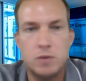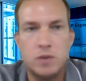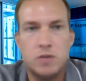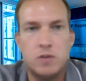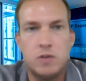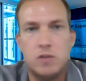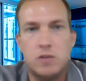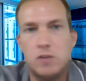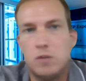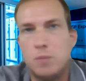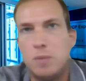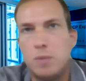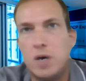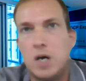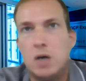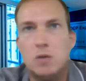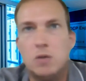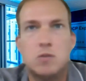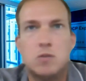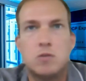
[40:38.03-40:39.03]
which is
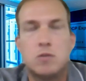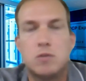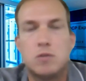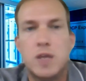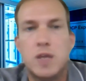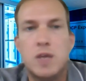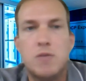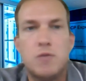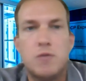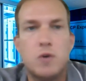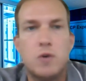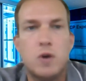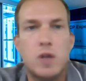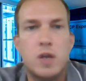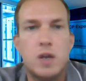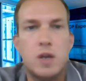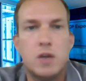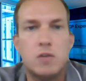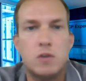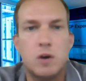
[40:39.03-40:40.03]
about
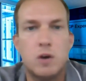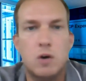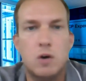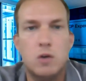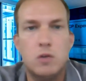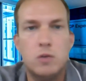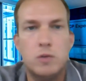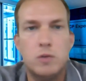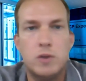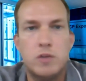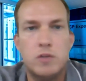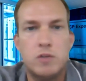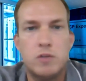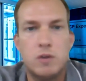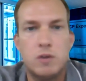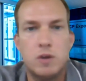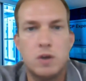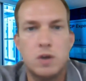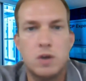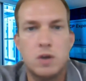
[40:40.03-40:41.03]
3-4 years old, which